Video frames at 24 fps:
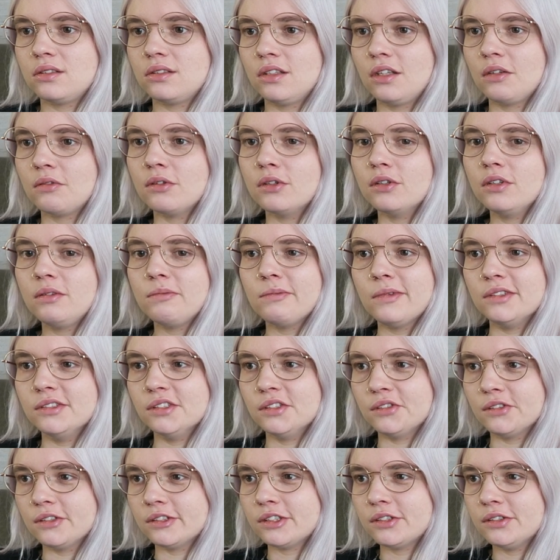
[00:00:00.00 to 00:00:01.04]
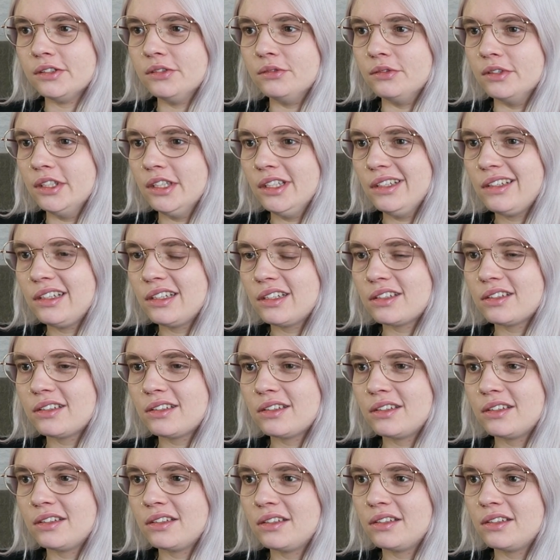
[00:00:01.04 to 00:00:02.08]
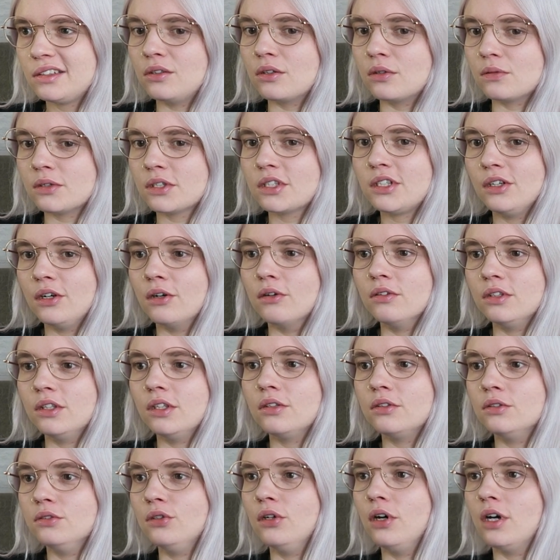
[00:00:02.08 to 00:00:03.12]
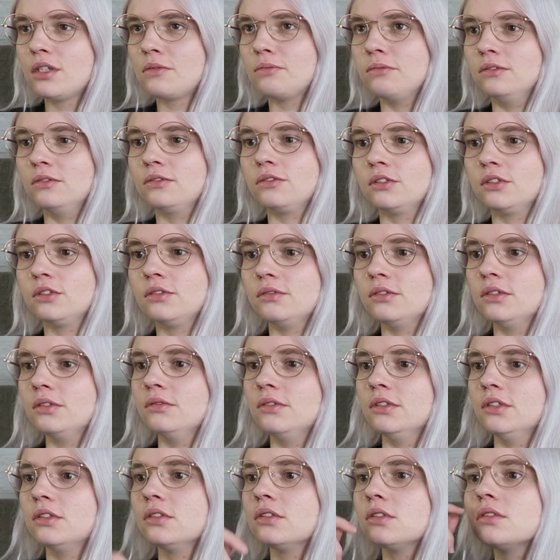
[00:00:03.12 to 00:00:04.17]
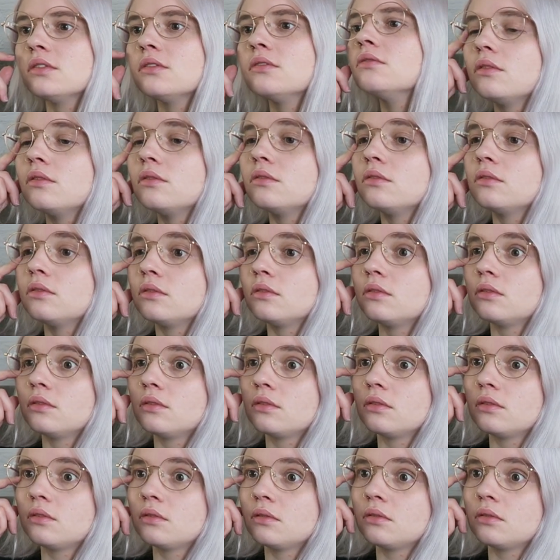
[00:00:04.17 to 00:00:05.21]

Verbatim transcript: They were only married for 3 weeks? Or was he only a good husband for 3 weeks? His name is Holt.